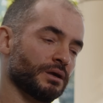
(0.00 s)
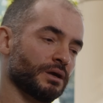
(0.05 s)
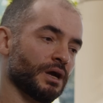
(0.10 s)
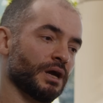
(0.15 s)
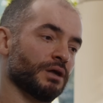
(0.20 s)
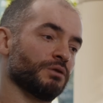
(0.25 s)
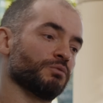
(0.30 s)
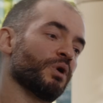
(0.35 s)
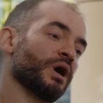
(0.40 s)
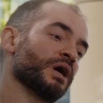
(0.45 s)

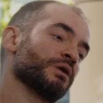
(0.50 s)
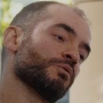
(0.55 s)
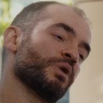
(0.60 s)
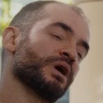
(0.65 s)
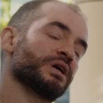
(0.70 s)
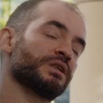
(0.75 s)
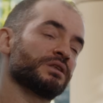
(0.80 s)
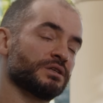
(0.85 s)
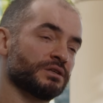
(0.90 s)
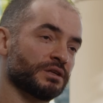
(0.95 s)
And why,
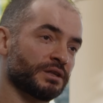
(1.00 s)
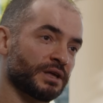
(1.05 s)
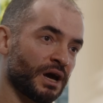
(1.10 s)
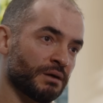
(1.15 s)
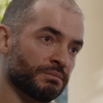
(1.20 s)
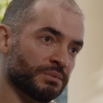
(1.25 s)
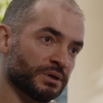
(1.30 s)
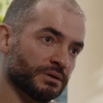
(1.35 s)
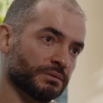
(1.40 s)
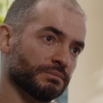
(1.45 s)
why did it
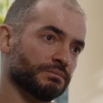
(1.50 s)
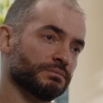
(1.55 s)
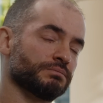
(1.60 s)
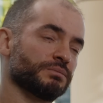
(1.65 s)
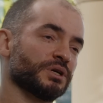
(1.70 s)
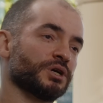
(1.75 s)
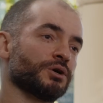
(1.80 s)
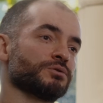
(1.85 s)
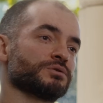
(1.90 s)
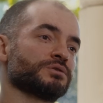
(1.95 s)
happen?
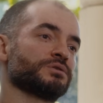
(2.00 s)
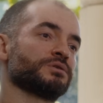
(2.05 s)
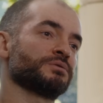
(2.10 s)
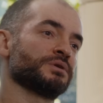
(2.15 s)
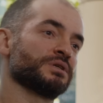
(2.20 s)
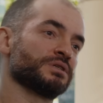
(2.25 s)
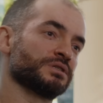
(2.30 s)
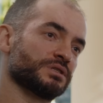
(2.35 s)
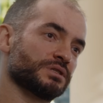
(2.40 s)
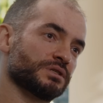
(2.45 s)
Because there
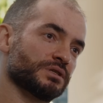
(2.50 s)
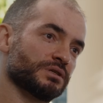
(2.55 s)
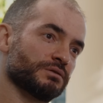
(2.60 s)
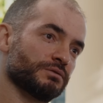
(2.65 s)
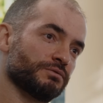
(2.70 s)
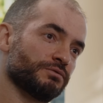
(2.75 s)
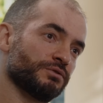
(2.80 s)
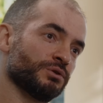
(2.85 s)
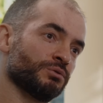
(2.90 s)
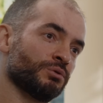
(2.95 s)
is
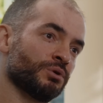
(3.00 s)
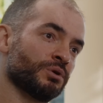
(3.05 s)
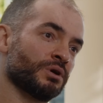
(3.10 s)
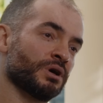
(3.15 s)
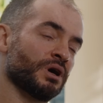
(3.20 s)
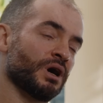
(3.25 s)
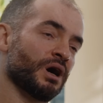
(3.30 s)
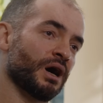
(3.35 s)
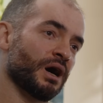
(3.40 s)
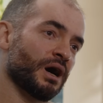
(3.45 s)

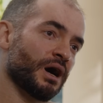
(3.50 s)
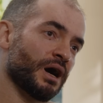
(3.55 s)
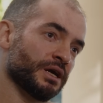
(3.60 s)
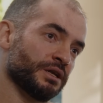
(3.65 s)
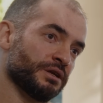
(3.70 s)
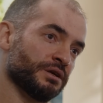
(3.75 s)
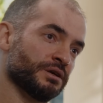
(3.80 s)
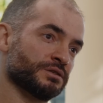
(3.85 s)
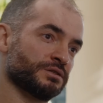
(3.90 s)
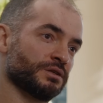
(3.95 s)
fewer
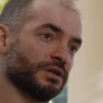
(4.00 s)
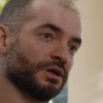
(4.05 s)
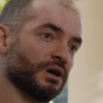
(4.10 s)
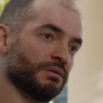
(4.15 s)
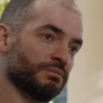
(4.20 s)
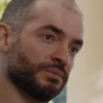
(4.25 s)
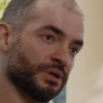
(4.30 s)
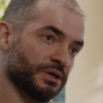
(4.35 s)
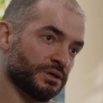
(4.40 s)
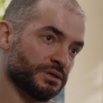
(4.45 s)
ideas than
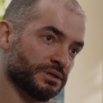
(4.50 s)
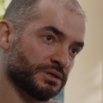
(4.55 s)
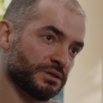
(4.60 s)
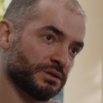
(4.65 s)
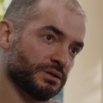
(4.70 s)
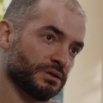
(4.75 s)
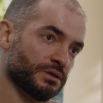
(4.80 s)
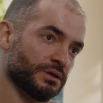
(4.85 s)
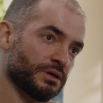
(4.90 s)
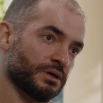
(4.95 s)
companies.
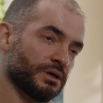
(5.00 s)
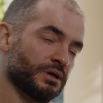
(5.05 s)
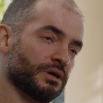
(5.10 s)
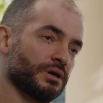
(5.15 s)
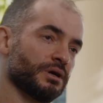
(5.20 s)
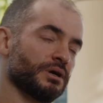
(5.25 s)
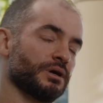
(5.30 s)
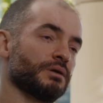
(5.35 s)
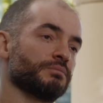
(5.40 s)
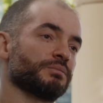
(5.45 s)

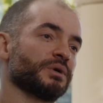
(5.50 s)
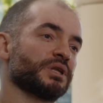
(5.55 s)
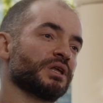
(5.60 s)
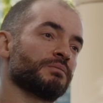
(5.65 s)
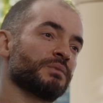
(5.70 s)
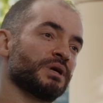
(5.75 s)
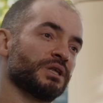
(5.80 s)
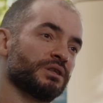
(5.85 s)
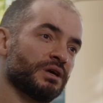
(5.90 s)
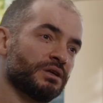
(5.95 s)
But I
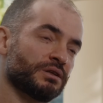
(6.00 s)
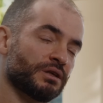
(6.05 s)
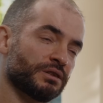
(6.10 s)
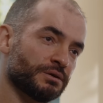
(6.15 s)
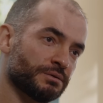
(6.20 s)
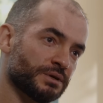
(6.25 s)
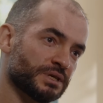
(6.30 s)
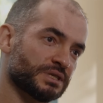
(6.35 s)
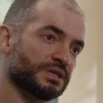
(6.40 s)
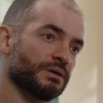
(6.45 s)
maintain that
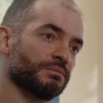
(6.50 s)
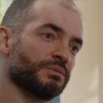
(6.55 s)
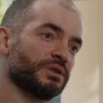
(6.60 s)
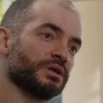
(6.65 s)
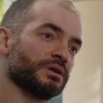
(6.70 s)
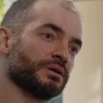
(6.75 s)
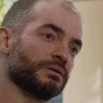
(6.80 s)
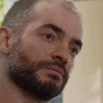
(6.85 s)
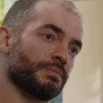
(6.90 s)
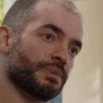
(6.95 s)
there is
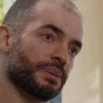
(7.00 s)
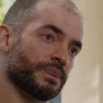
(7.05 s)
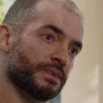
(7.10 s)
something